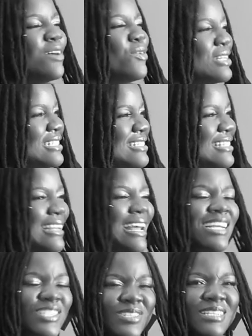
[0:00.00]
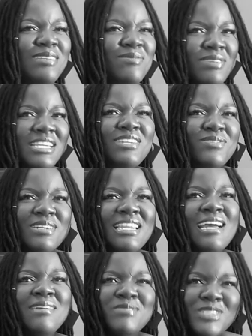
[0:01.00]
What does that actually mean when I
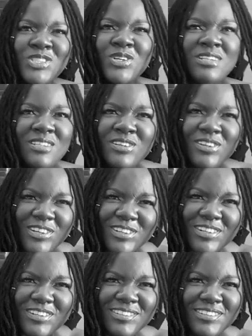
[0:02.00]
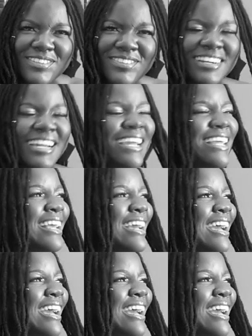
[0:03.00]
am a Shona girl, right?